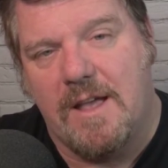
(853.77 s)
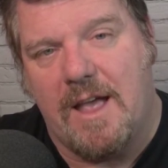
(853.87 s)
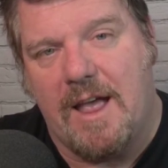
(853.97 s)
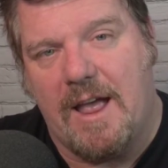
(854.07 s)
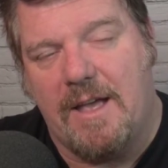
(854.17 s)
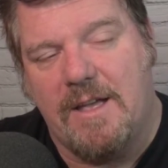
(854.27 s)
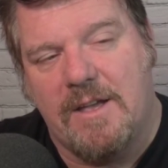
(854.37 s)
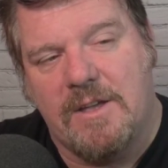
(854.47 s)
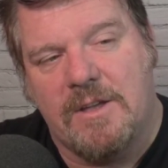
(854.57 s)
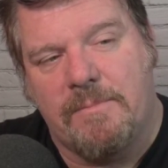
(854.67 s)
But
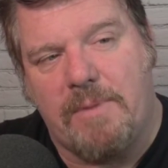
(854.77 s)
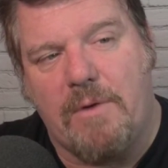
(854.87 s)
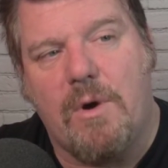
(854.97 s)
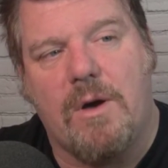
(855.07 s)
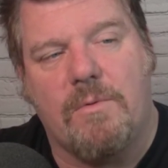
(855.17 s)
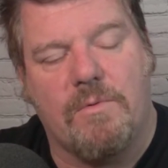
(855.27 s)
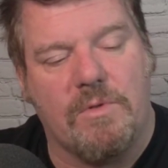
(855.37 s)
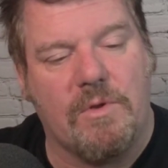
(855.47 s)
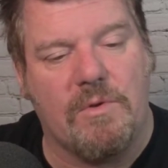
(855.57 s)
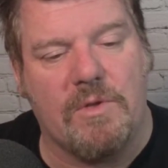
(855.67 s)

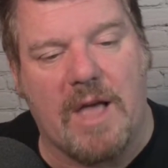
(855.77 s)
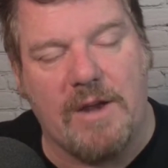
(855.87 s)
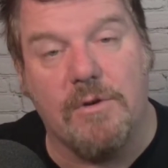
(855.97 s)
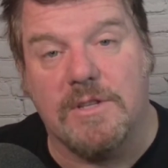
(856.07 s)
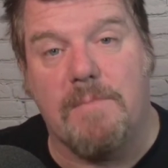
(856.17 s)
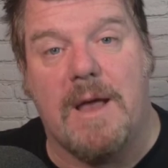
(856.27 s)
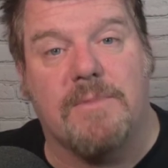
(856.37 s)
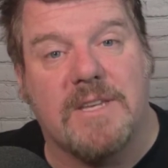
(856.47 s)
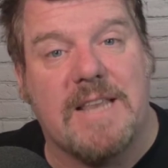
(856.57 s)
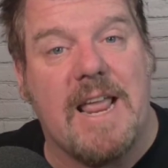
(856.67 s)
I know it's my
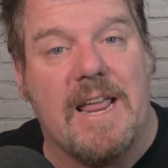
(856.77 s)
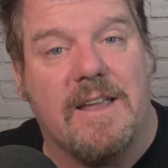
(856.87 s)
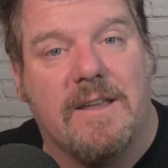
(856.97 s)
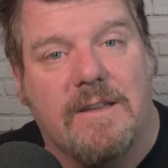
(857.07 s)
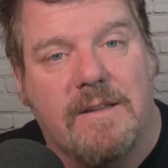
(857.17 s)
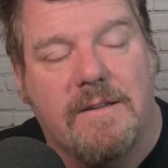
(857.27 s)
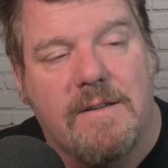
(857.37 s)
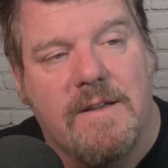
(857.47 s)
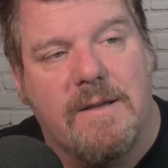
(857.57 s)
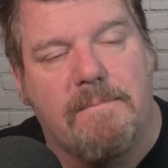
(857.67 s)
mistake,
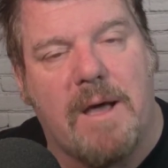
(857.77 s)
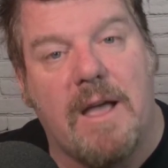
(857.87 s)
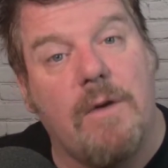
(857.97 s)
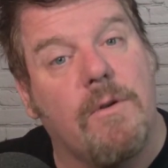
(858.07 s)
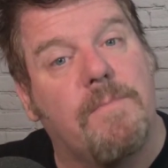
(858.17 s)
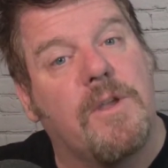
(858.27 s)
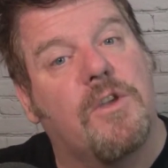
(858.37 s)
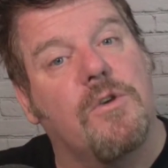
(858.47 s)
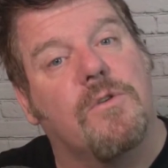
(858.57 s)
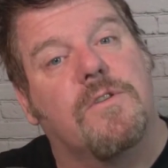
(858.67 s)
but it would be
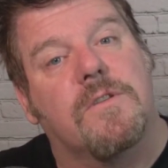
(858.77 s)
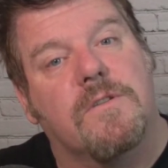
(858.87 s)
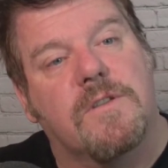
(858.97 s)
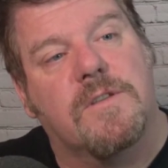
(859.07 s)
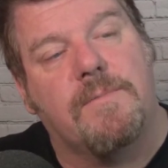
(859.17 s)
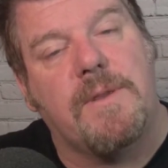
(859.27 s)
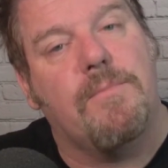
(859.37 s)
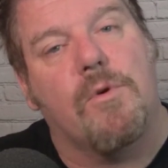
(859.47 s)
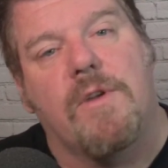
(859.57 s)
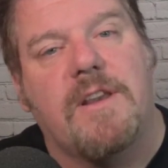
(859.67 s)
good to be
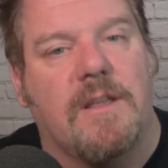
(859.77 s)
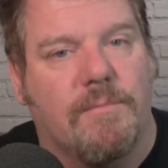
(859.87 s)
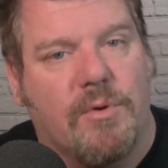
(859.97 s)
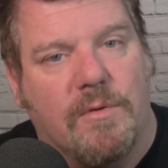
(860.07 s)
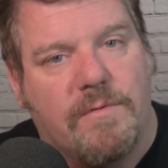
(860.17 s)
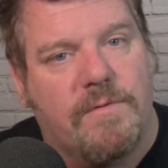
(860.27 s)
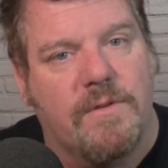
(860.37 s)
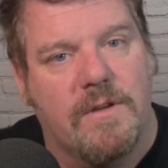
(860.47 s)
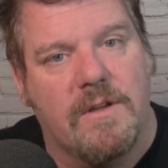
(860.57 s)
more idiot proof.